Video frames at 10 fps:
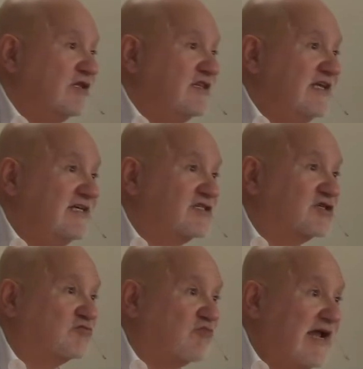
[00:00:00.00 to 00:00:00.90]
of these
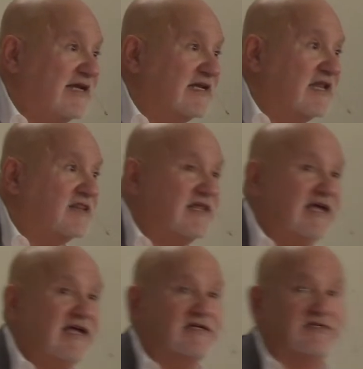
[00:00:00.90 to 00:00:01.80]
great
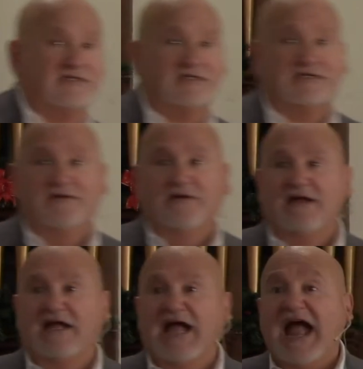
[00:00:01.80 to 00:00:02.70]
things.
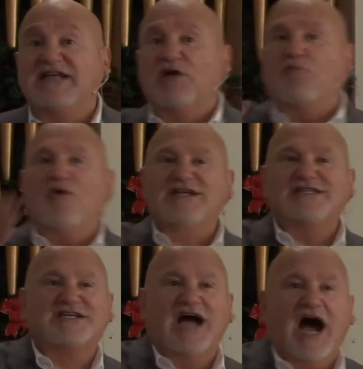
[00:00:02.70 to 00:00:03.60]
And yet, what does
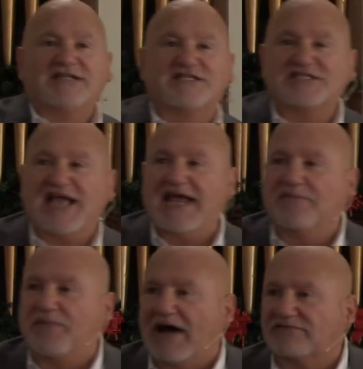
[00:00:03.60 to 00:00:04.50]
God say
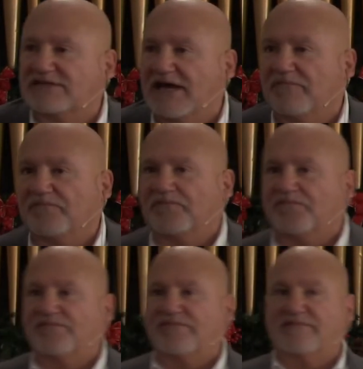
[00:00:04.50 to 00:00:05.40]
about them?
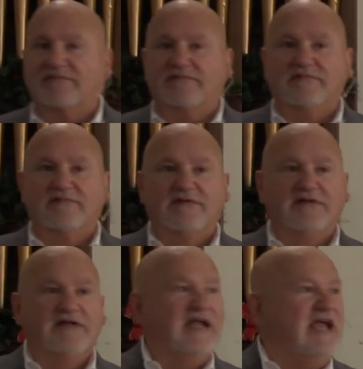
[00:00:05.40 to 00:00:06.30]

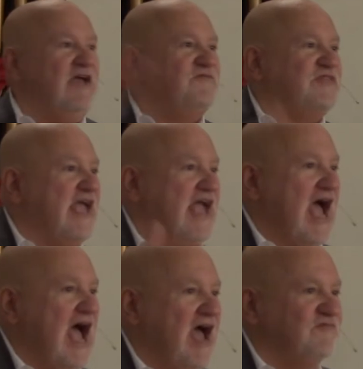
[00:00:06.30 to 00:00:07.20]
If they
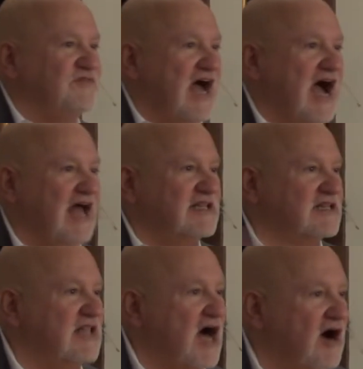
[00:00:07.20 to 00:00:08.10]
have not
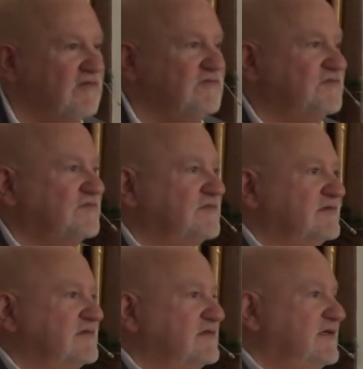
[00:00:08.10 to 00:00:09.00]
love,
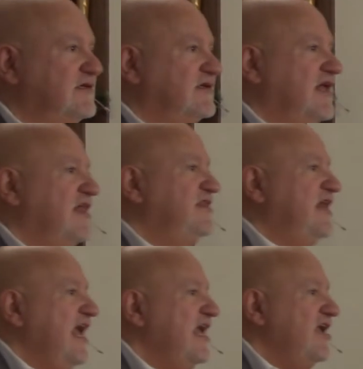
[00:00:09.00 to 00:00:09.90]

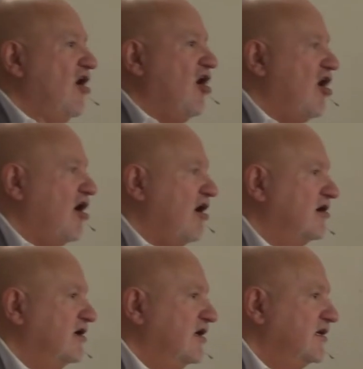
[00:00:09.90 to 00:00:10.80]
they
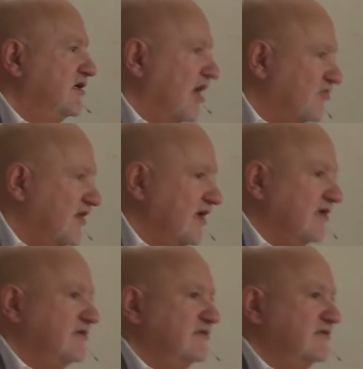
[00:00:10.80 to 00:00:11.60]
are nothing.